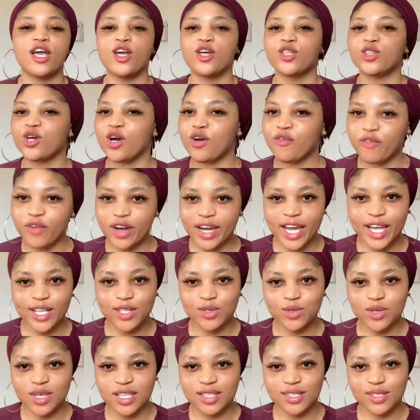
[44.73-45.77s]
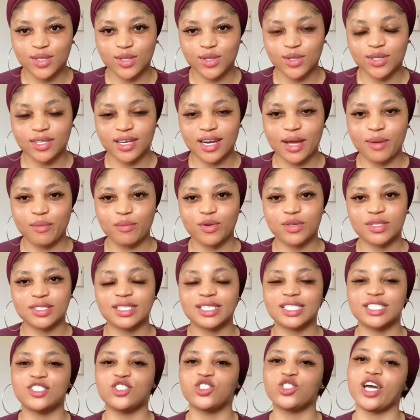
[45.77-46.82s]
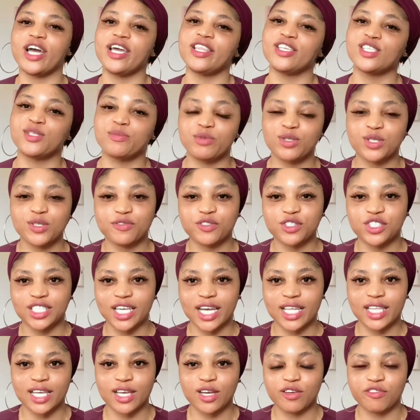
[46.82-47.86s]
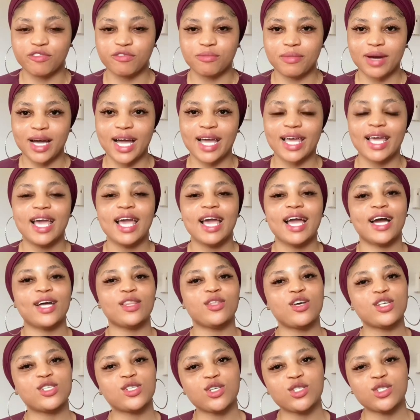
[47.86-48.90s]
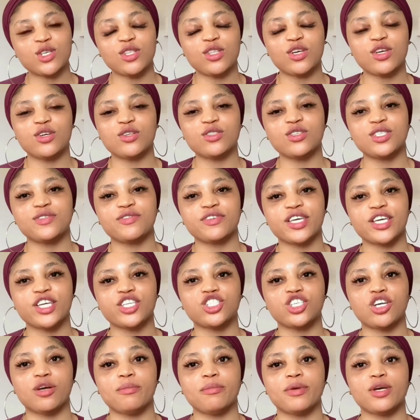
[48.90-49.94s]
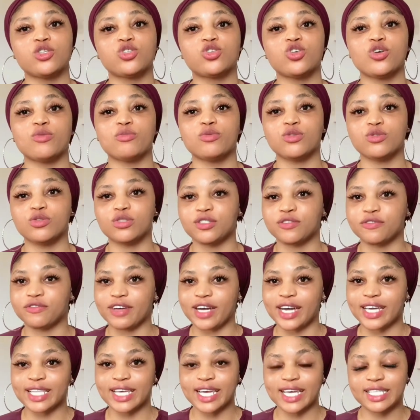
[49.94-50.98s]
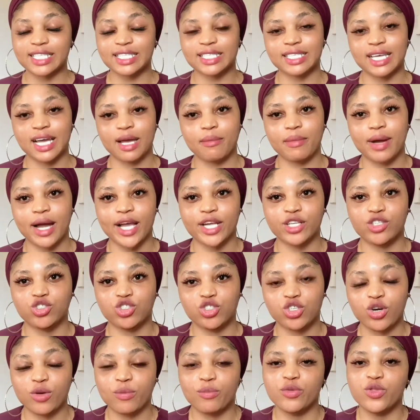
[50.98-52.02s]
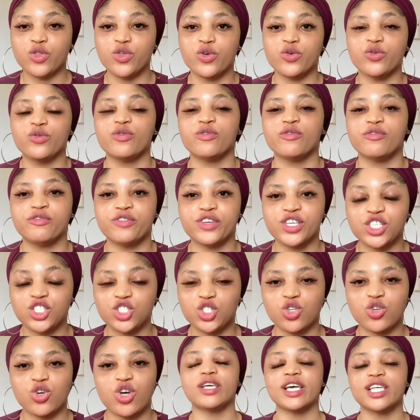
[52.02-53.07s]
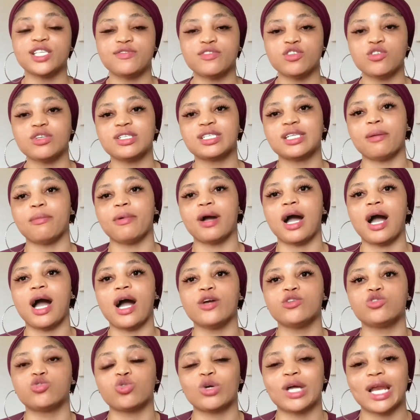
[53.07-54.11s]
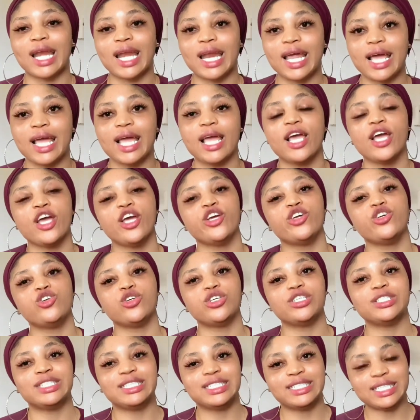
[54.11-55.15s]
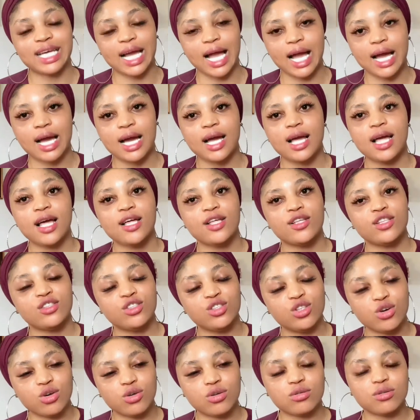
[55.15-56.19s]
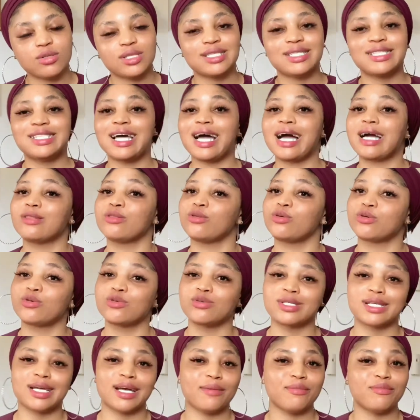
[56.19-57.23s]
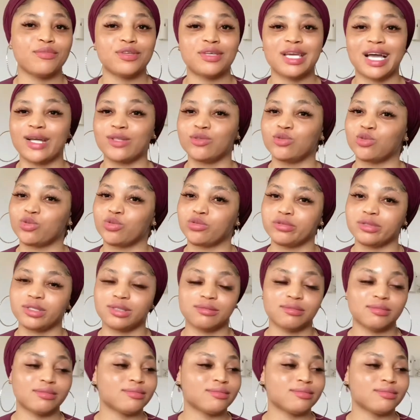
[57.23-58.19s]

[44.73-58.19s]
don't forget to hit the subscribe button, join this beautiful channel of mine, and also turn on your notification bell so you'll be notified anytime I drop new video. This video is about how to clear your dark knuckles. Dark knuckles can be annoying.